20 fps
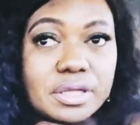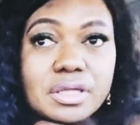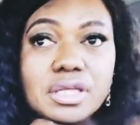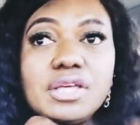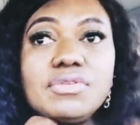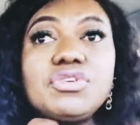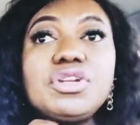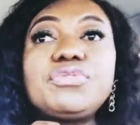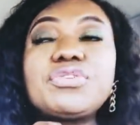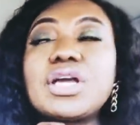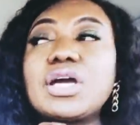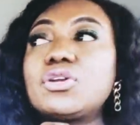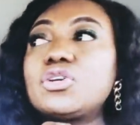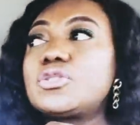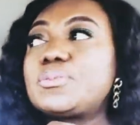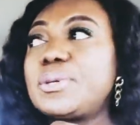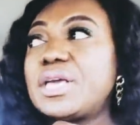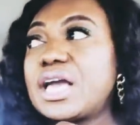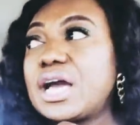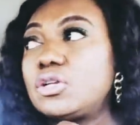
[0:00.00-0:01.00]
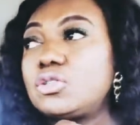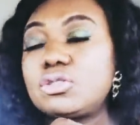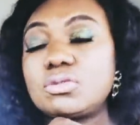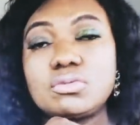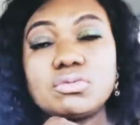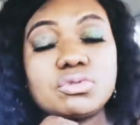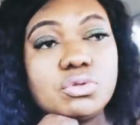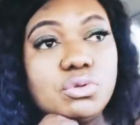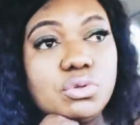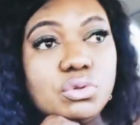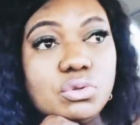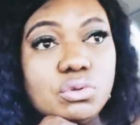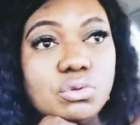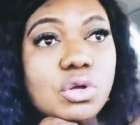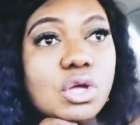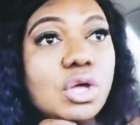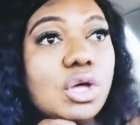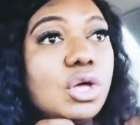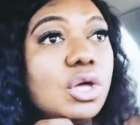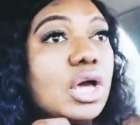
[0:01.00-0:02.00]
Even if you cannot speak out to
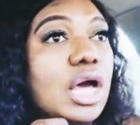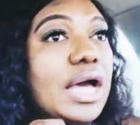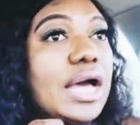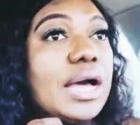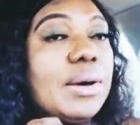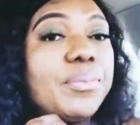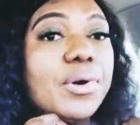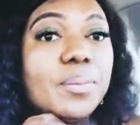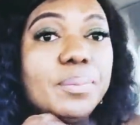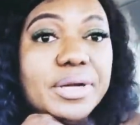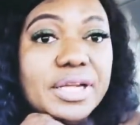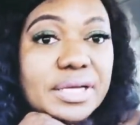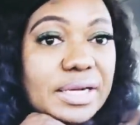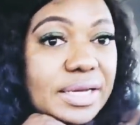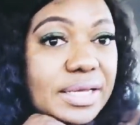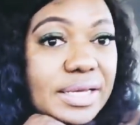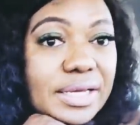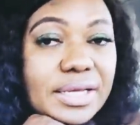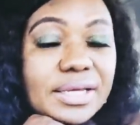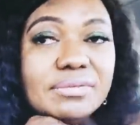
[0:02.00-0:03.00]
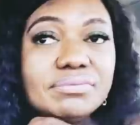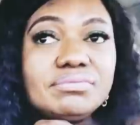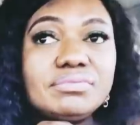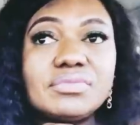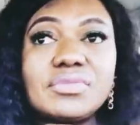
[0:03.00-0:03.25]
publicly,